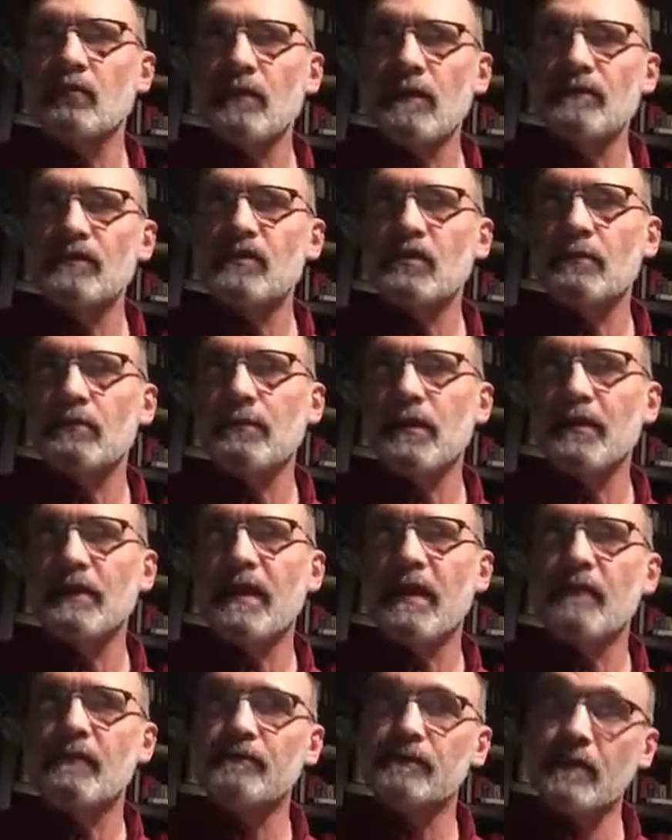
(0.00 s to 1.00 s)
riffs are built
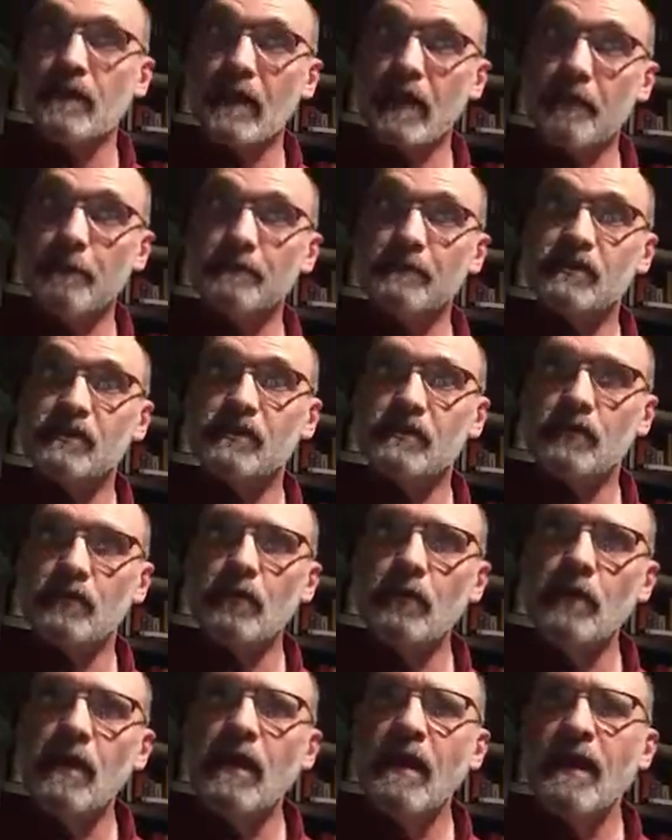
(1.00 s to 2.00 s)
out of taps
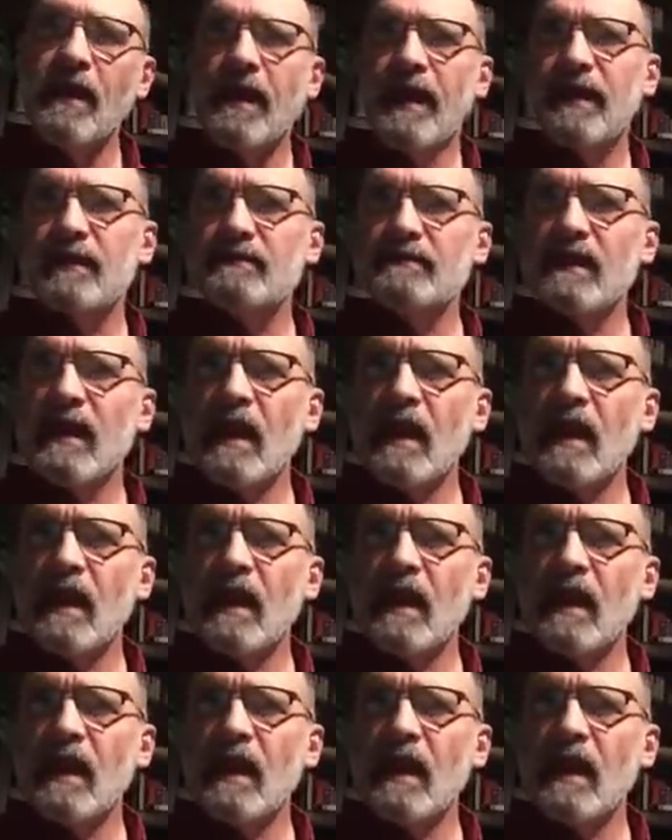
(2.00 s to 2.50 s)
too. And